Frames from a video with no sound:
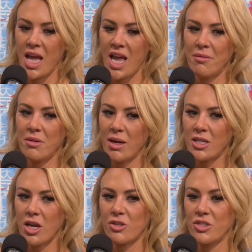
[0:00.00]
and my
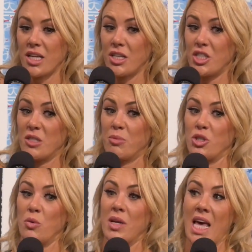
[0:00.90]
doctor was like, let's just
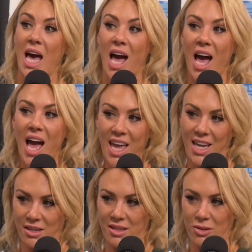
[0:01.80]
put you on the high
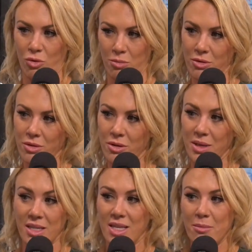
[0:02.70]
end of the normal
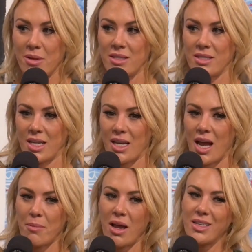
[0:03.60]
because that means it's like
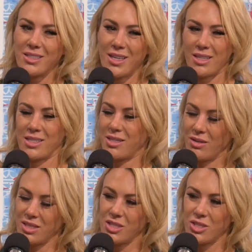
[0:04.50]
I'm not
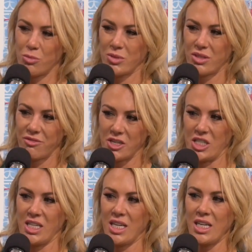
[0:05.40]
necessarily super
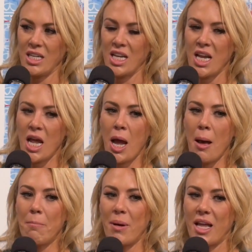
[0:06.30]
deficient in it,
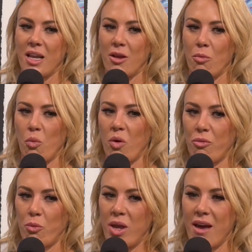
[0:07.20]
but
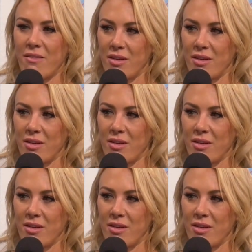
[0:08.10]
if we have